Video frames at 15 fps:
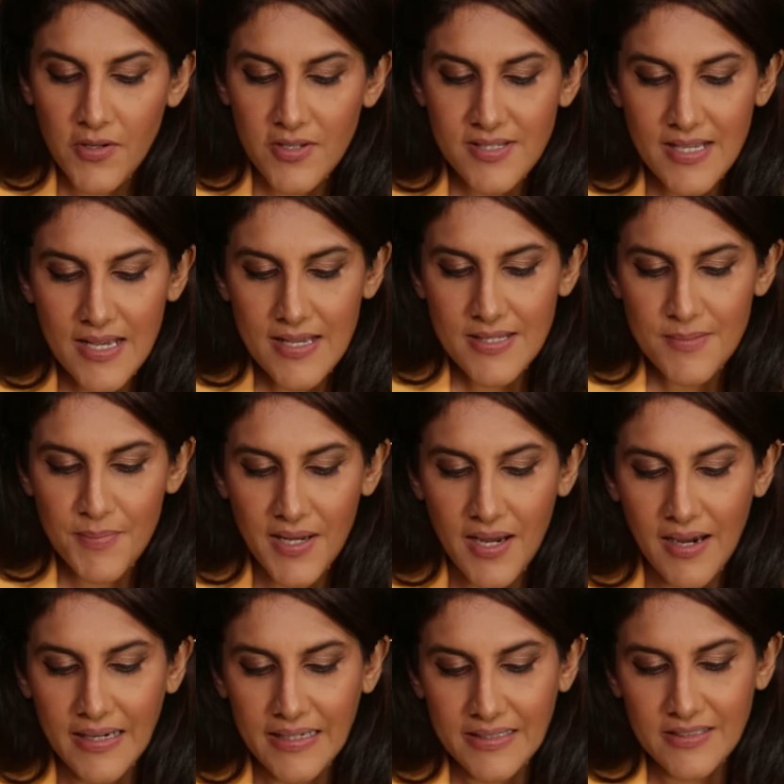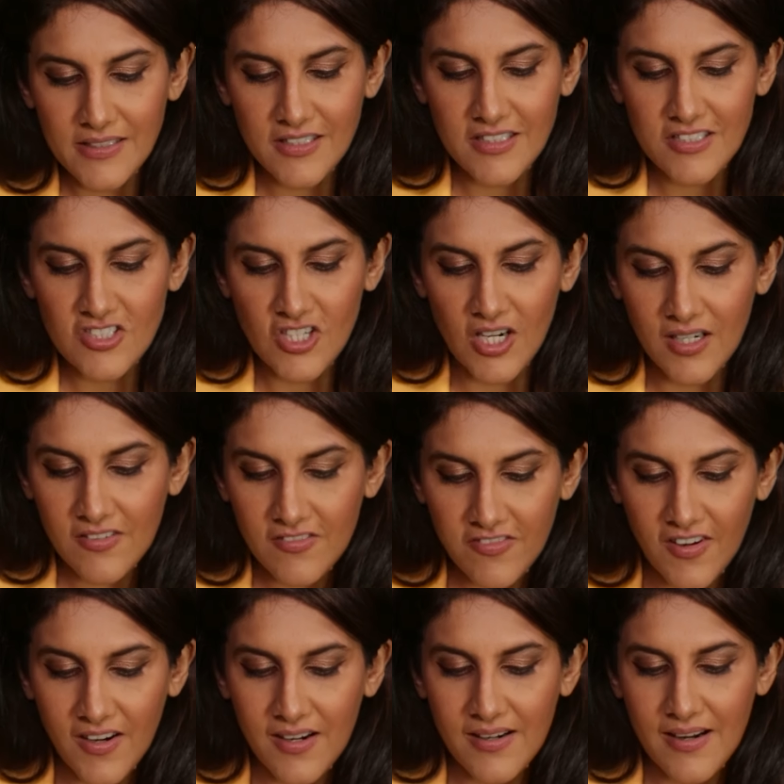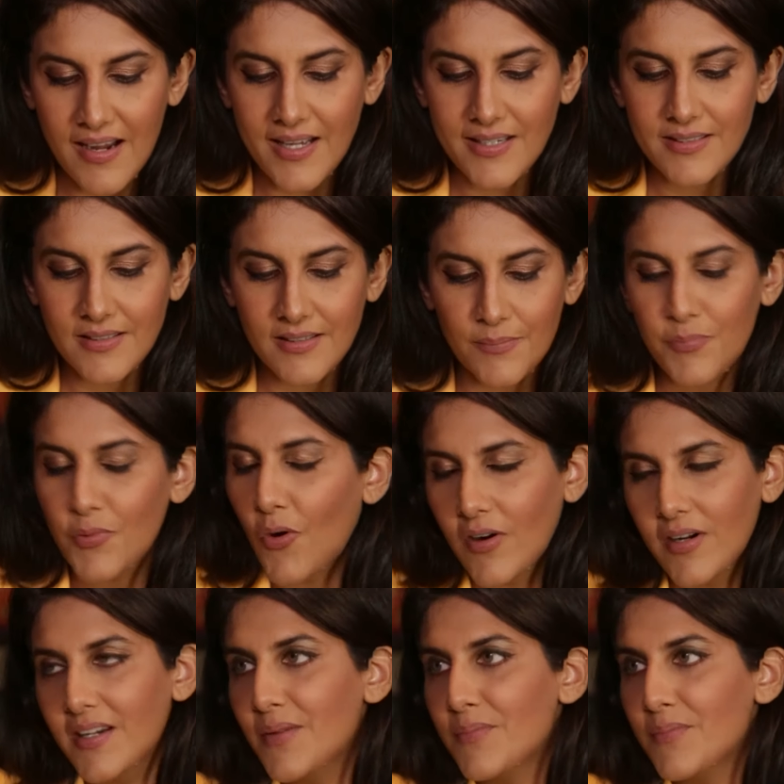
process behind a chung fung and a prawn